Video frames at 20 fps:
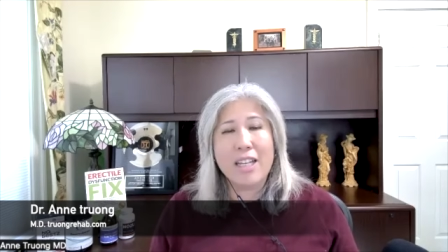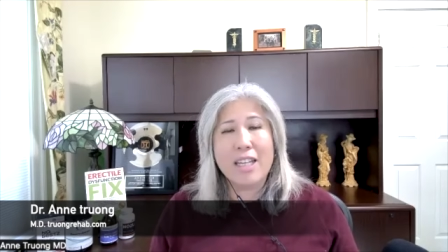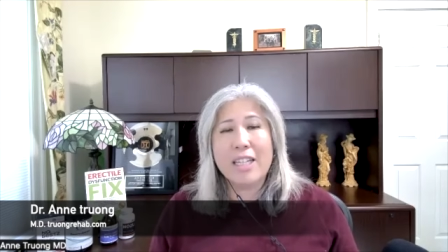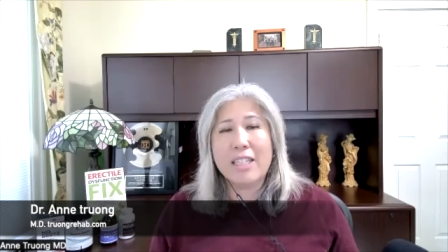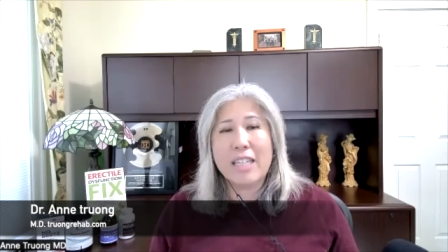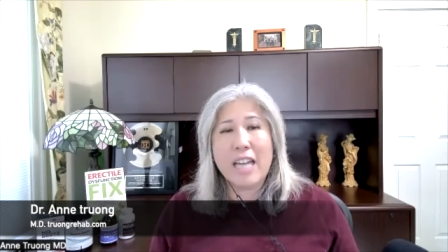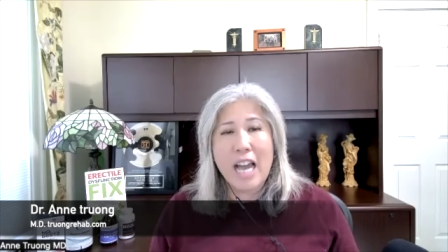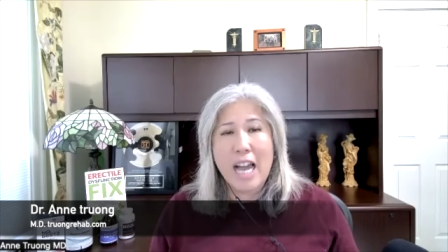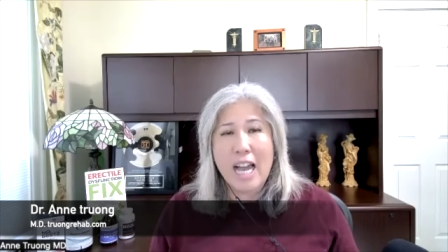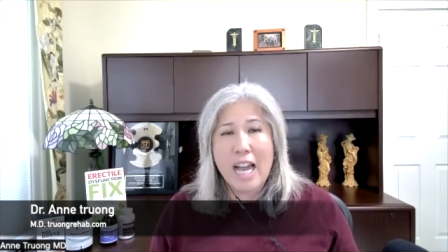it's
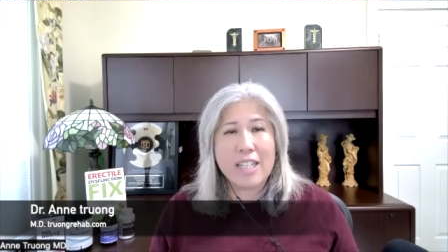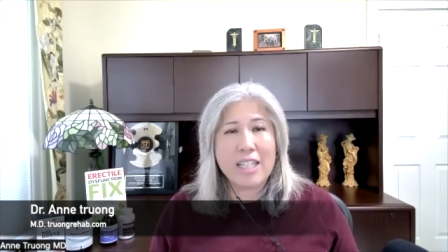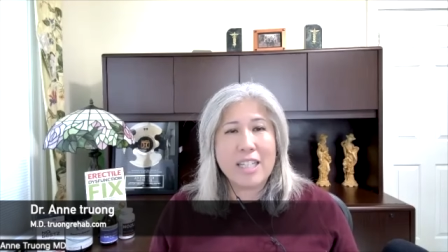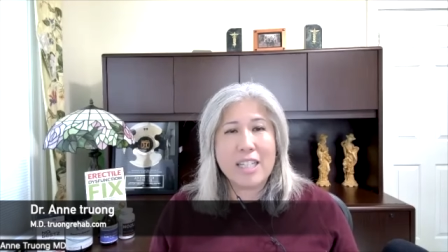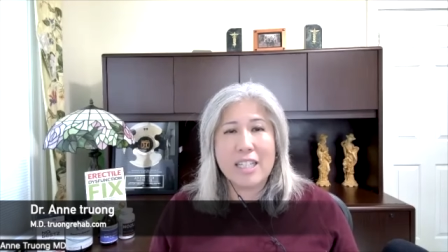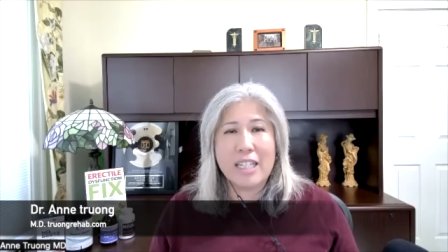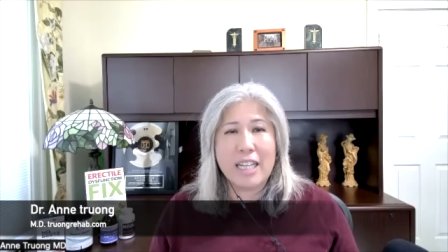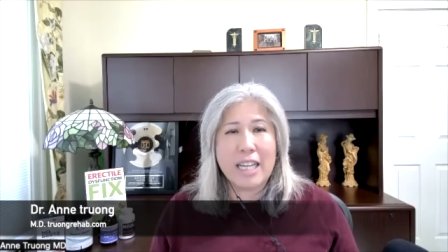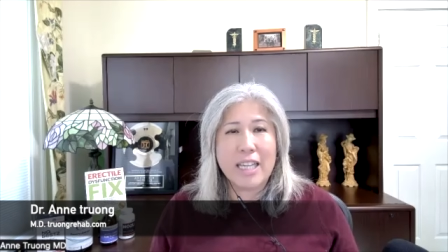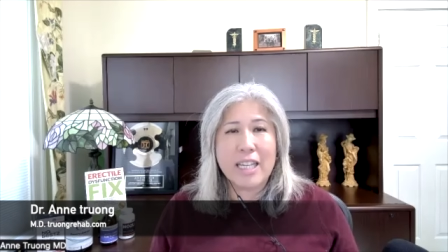
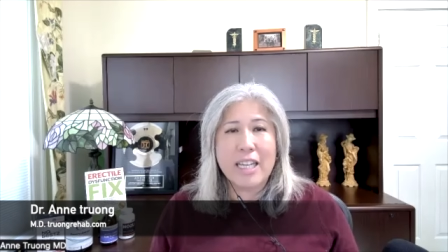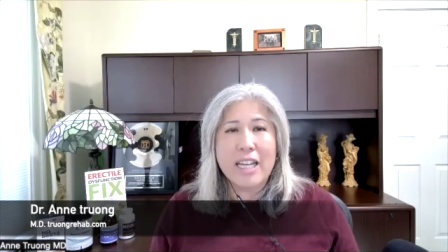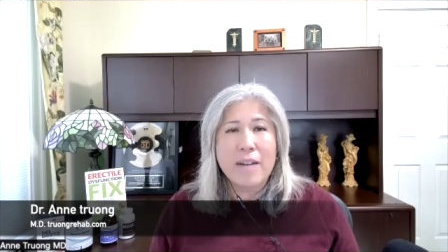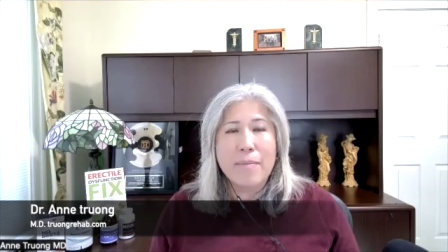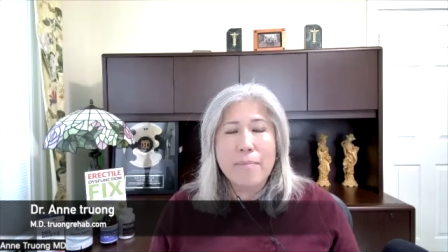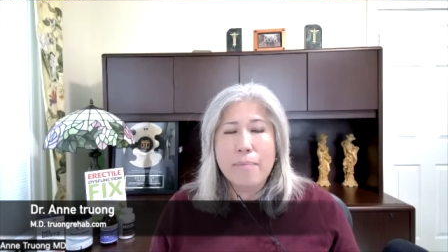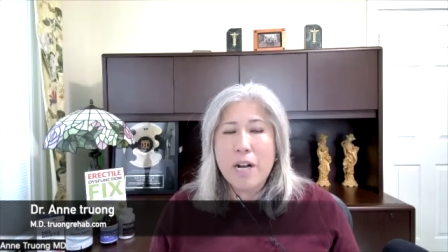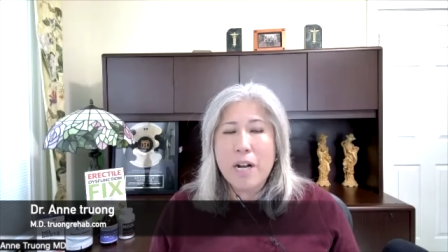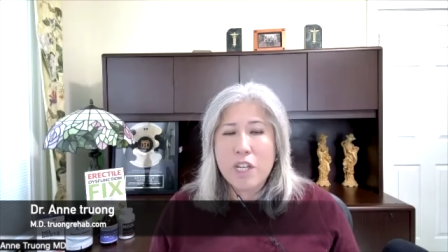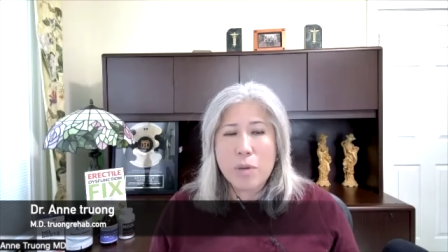actually
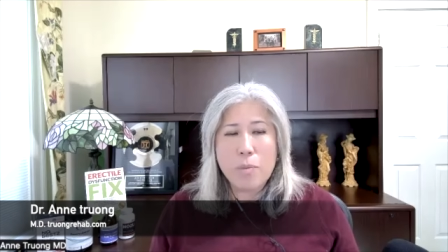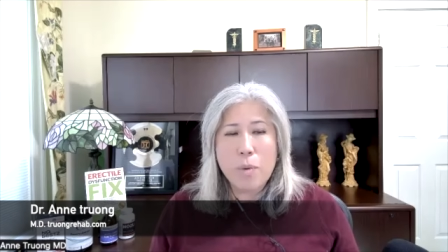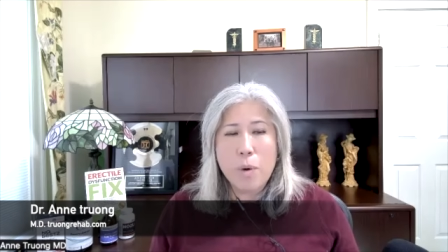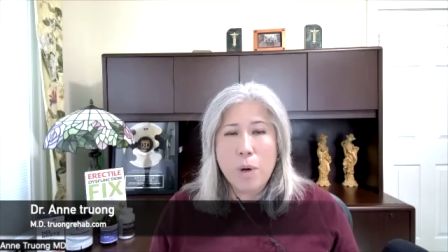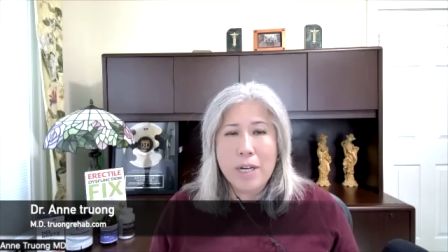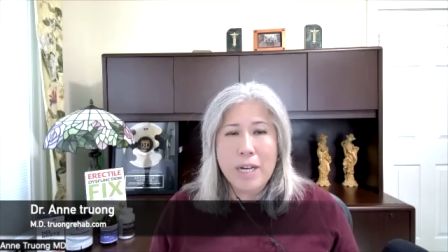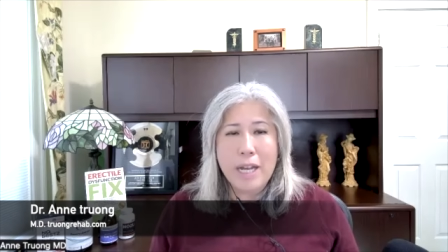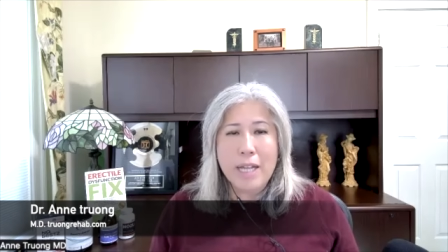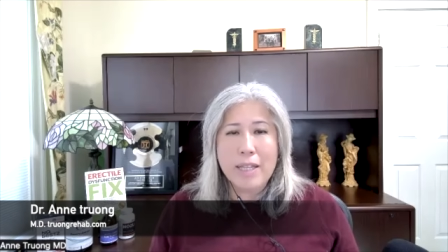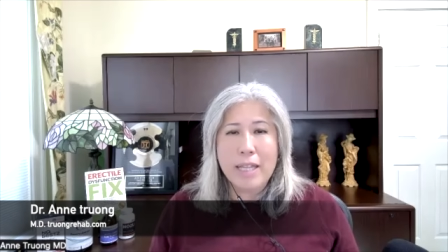much
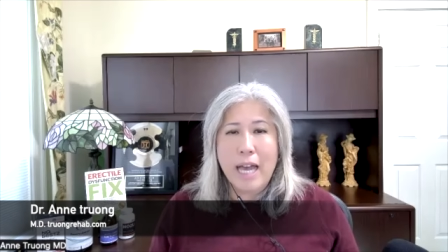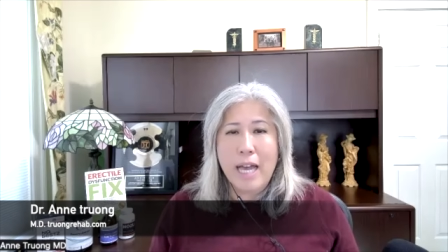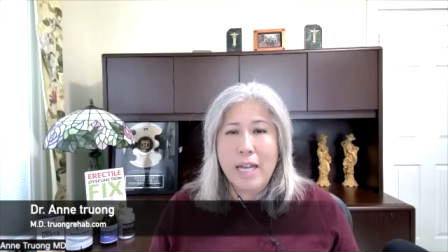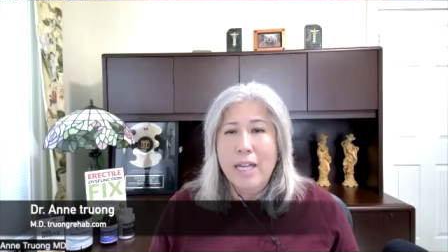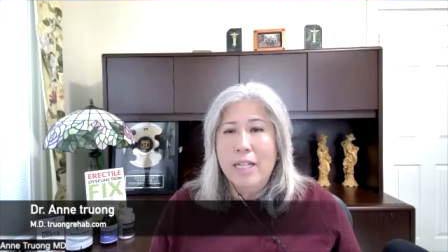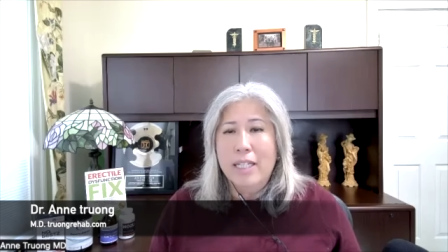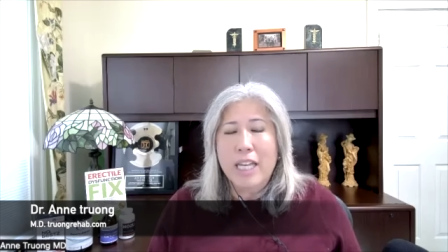more than that.